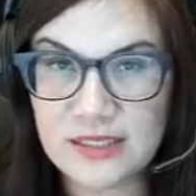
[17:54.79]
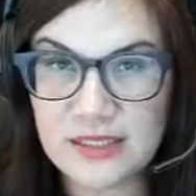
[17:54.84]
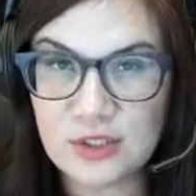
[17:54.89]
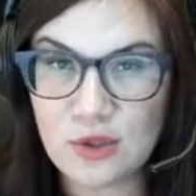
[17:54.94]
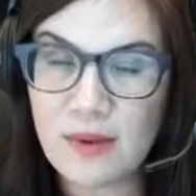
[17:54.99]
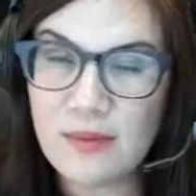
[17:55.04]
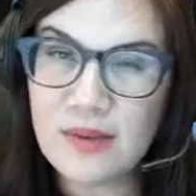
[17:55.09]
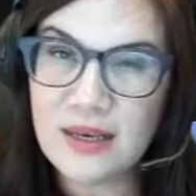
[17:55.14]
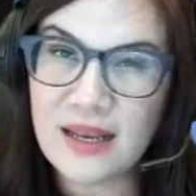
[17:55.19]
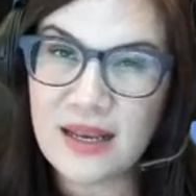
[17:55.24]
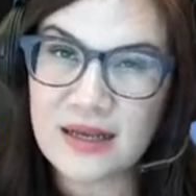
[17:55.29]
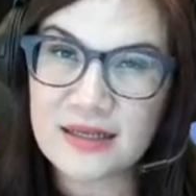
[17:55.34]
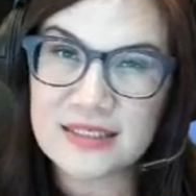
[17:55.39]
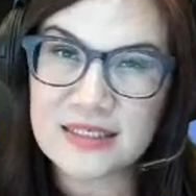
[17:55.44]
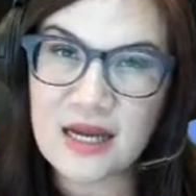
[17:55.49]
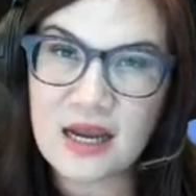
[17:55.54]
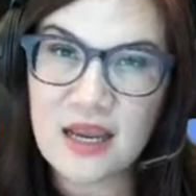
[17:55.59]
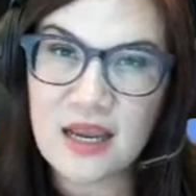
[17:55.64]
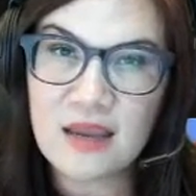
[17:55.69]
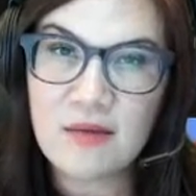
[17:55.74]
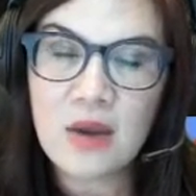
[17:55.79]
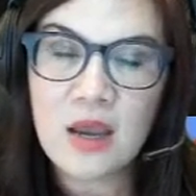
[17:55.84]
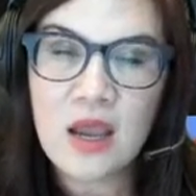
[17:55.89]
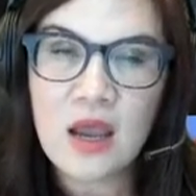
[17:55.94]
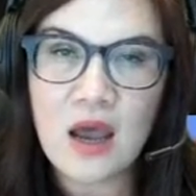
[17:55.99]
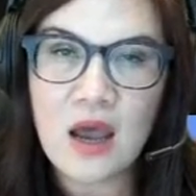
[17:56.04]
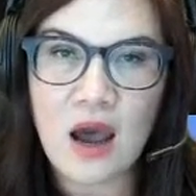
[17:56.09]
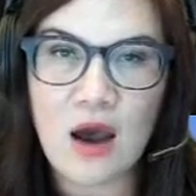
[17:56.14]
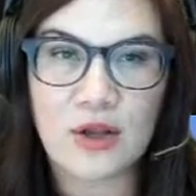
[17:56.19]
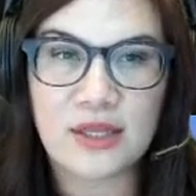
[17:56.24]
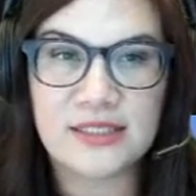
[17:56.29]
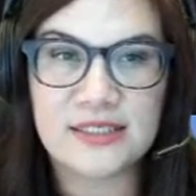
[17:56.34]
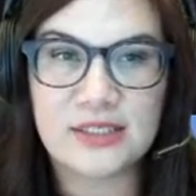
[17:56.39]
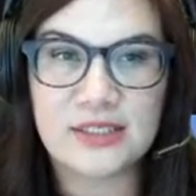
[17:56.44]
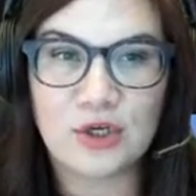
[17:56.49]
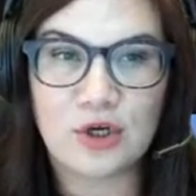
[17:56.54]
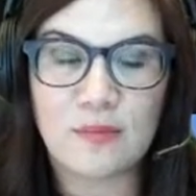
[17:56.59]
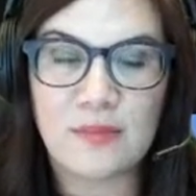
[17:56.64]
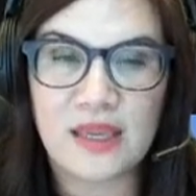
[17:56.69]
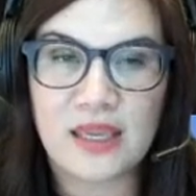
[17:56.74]
So maybe next time I'll
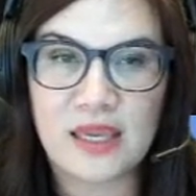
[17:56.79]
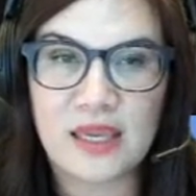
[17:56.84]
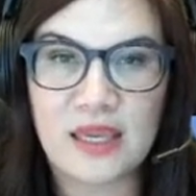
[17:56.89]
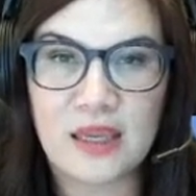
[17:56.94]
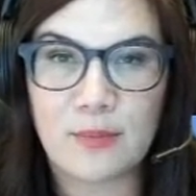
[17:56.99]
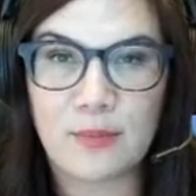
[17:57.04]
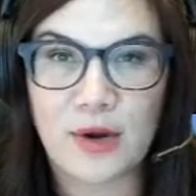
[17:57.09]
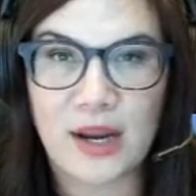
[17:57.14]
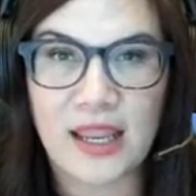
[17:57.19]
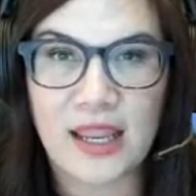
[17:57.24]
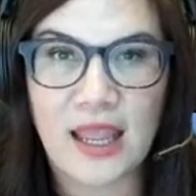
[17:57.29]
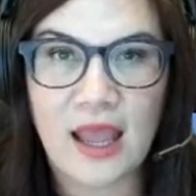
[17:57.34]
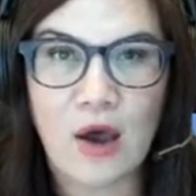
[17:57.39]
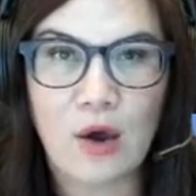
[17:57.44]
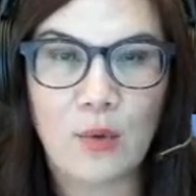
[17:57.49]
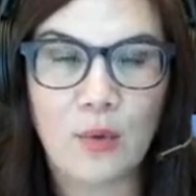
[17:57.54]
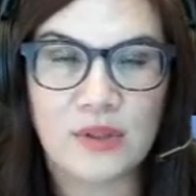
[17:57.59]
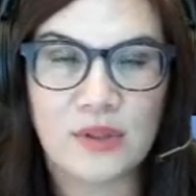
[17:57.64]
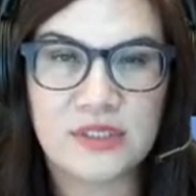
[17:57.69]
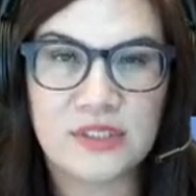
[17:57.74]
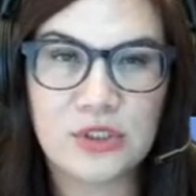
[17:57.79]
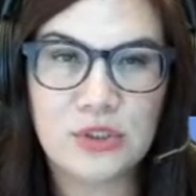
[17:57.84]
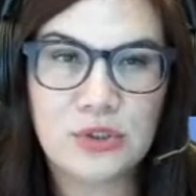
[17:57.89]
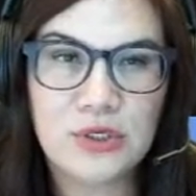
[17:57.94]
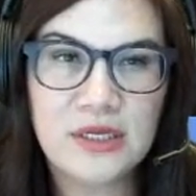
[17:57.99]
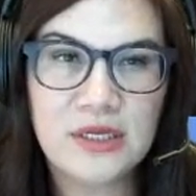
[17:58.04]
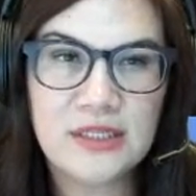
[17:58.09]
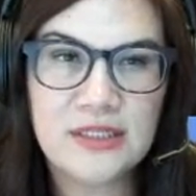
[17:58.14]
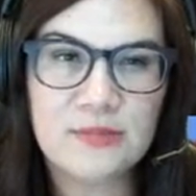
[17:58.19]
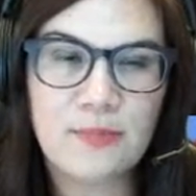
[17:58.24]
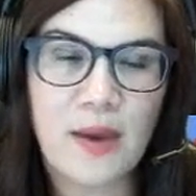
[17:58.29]
consider making a breakout with students.